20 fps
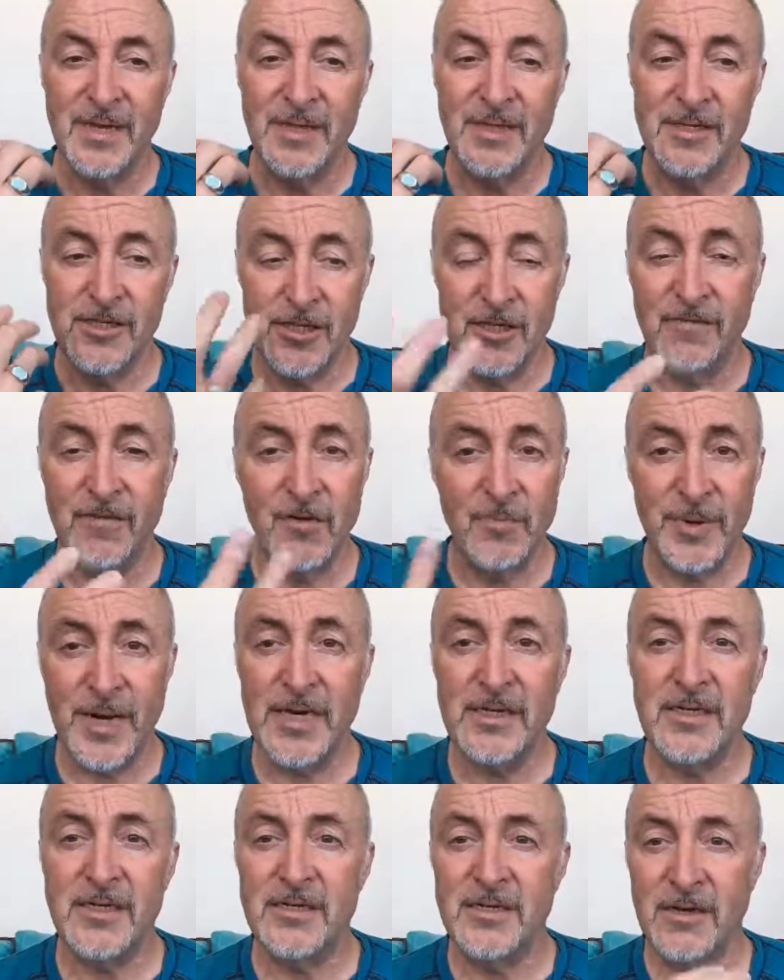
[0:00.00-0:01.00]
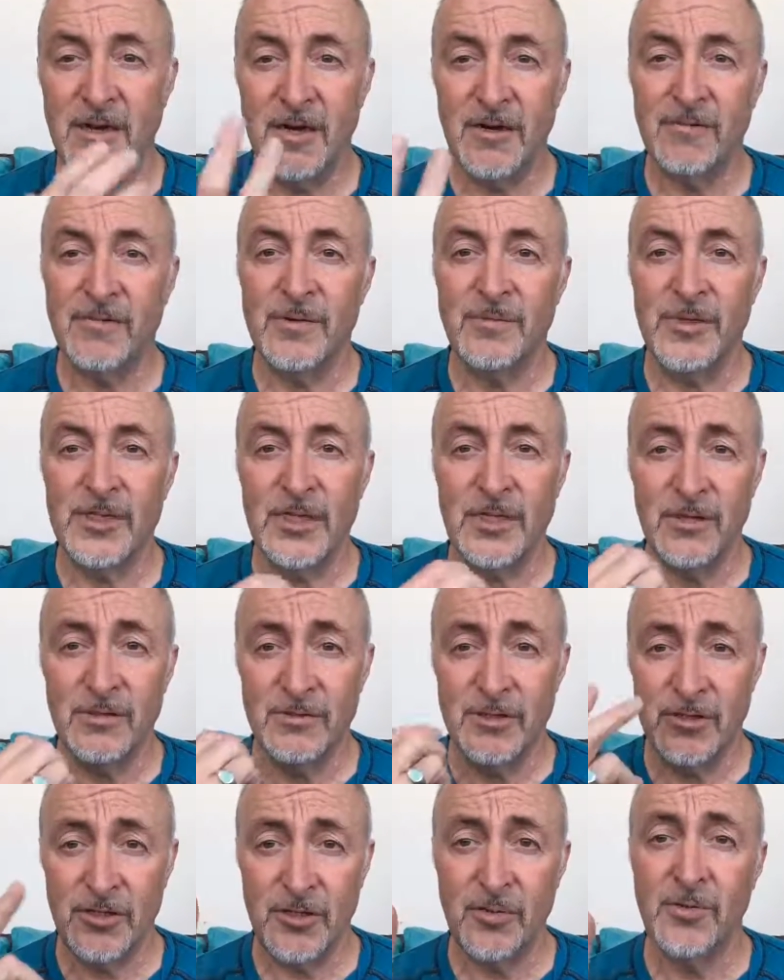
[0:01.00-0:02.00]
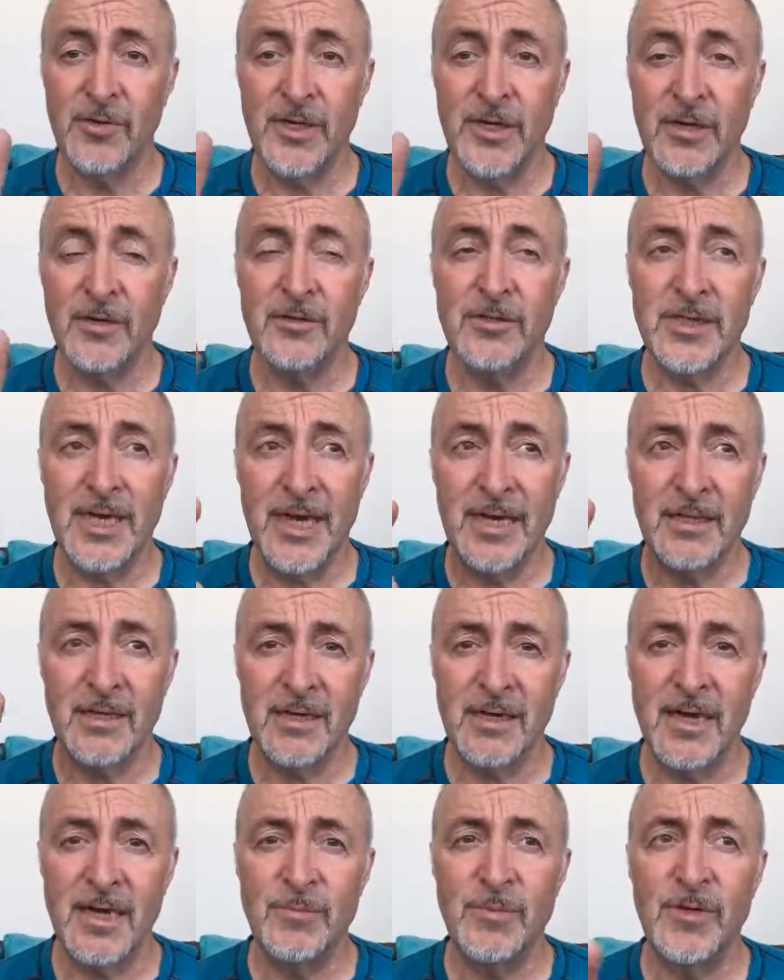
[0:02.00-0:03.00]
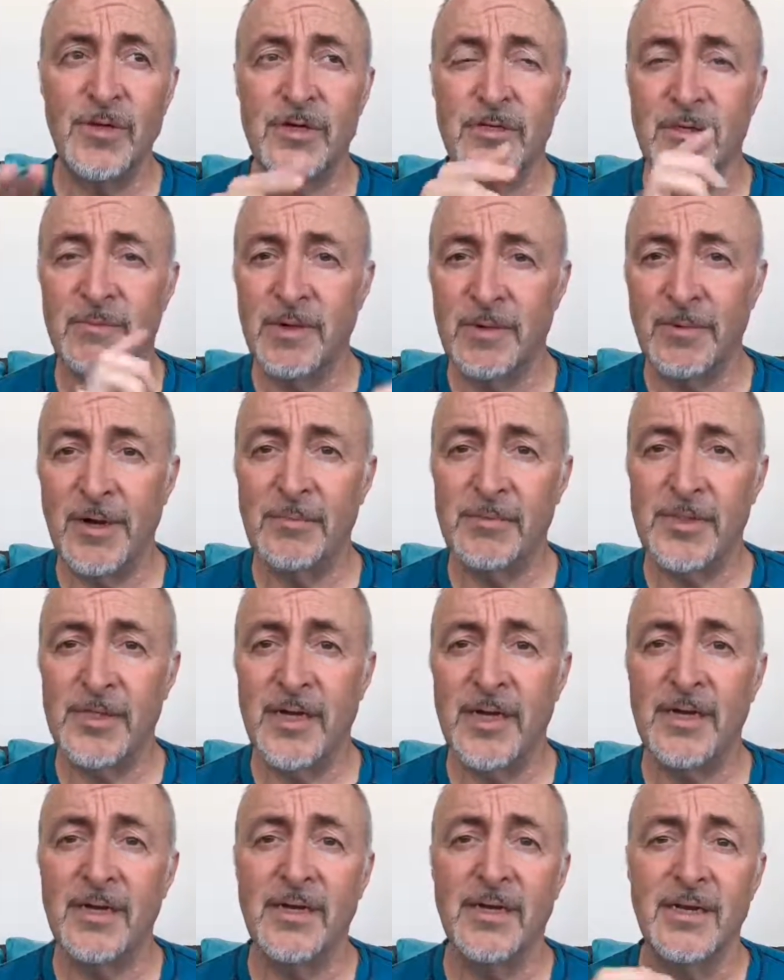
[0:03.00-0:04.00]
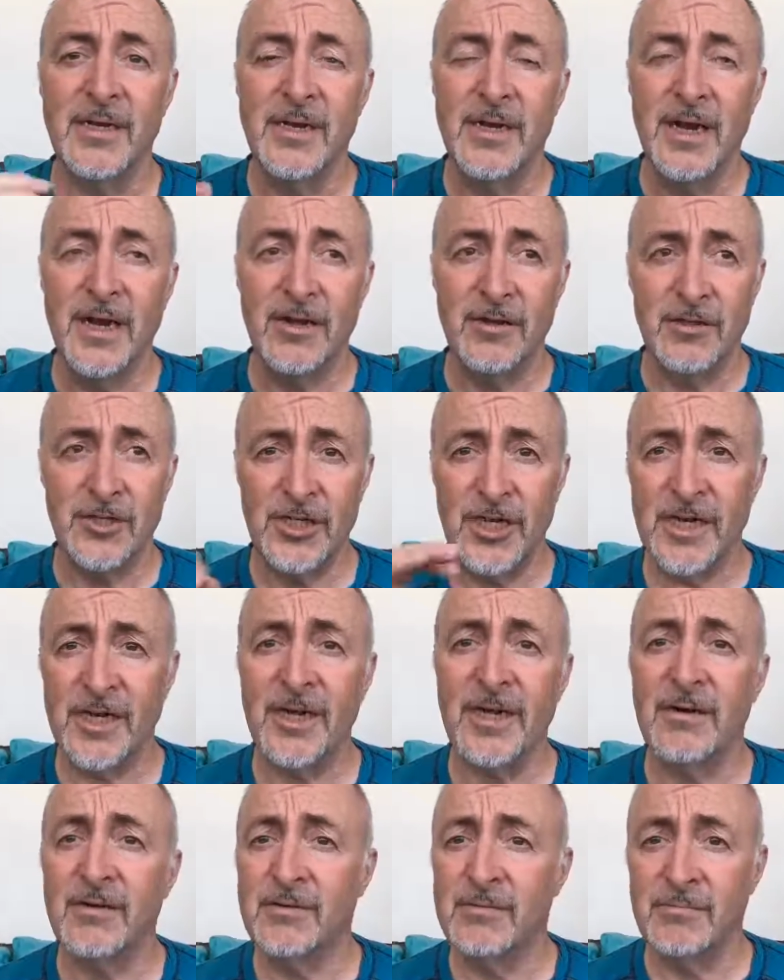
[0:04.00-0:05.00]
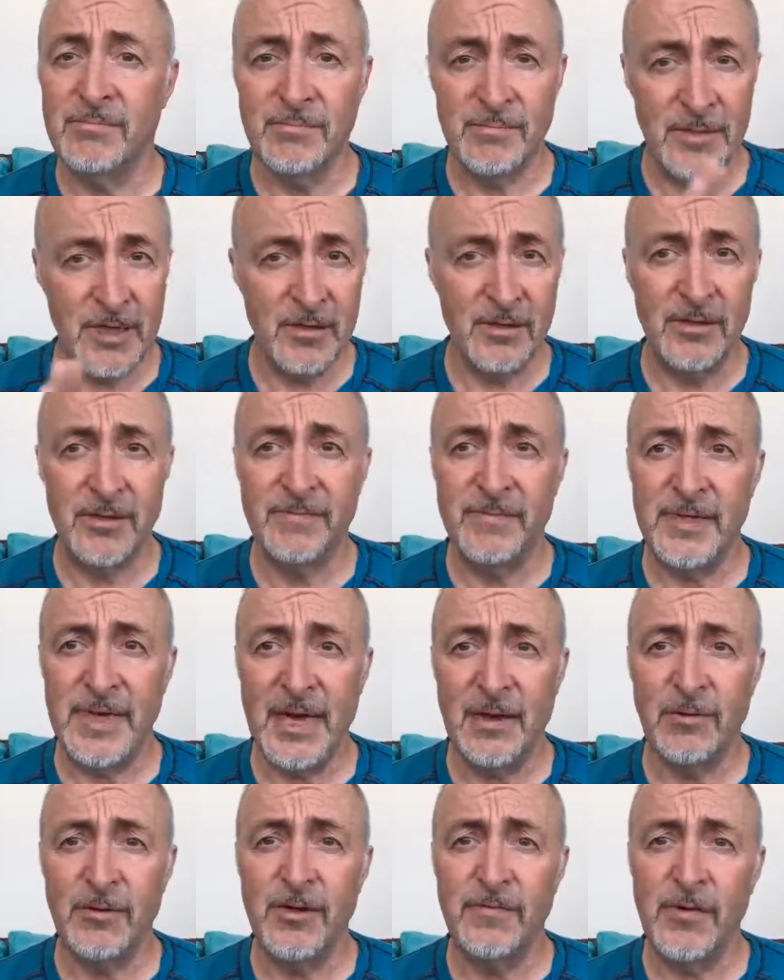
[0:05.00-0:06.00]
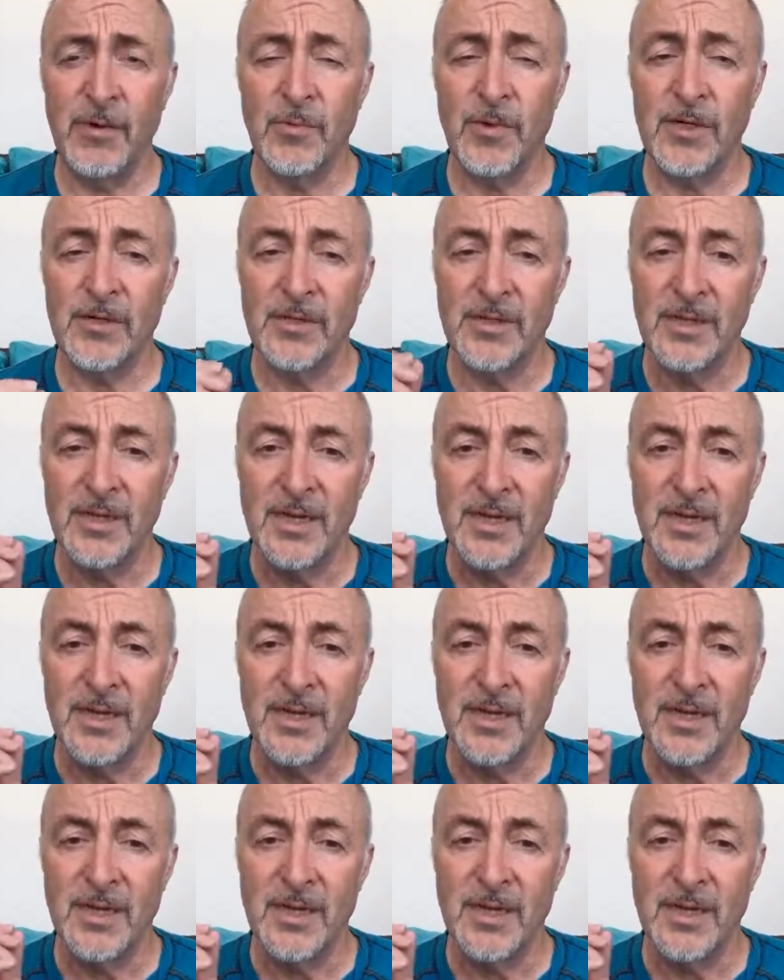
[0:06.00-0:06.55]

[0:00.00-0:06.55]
The self love practice I offer, which includes the two audios and the guidebook, is on my website, and you can check it out and, and download it if you want.